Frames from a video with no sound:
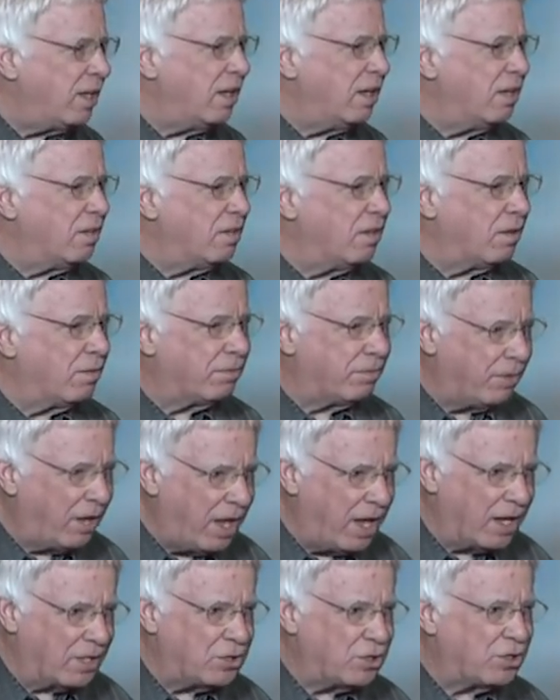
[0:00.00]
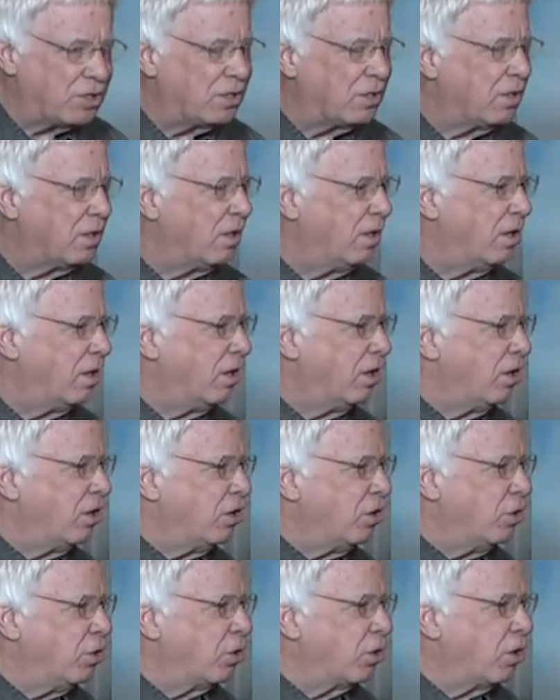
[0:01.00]
in the flesh,
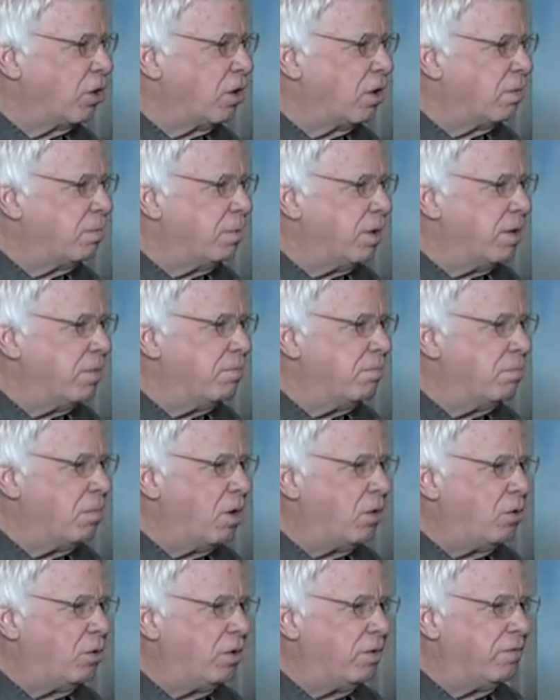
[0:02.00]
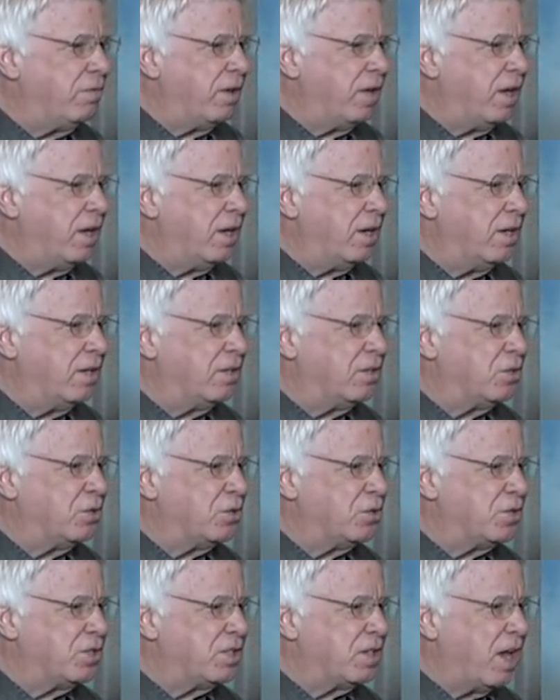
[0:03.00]
you're going to be motivated to
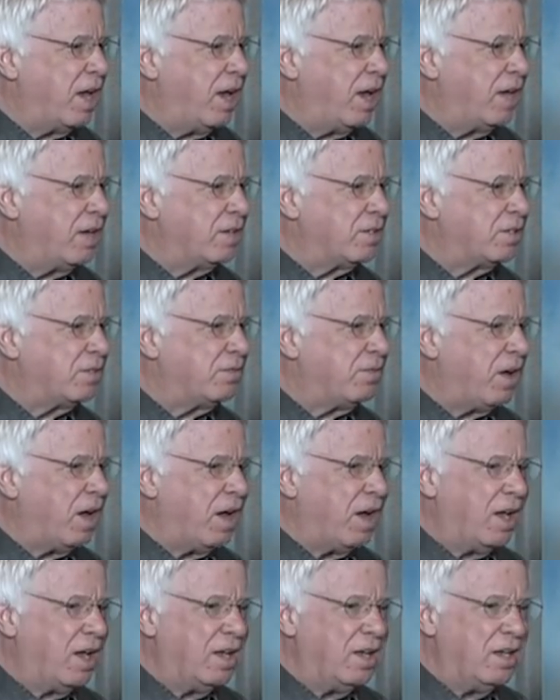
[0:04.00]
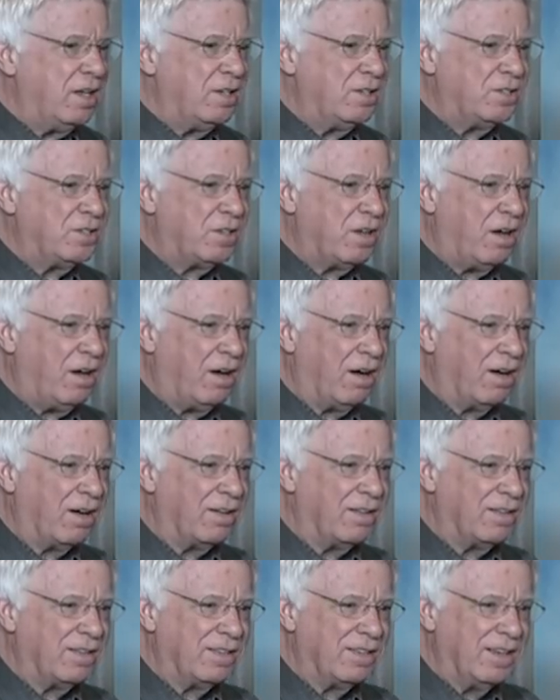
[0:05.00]
satisfy His
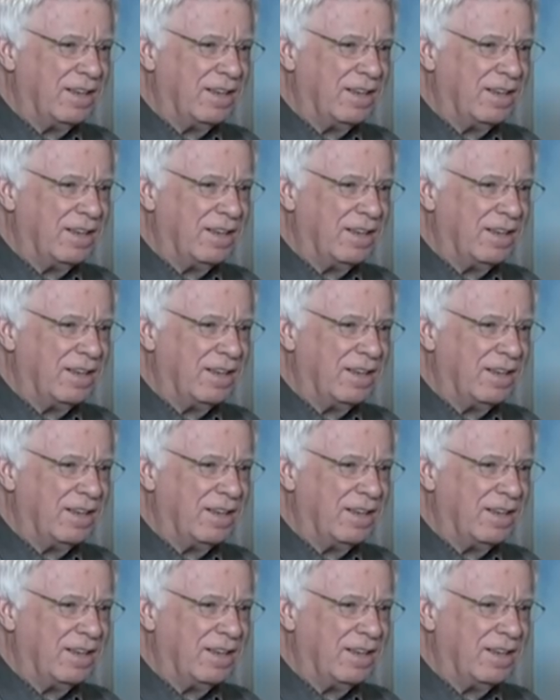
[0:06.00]
heart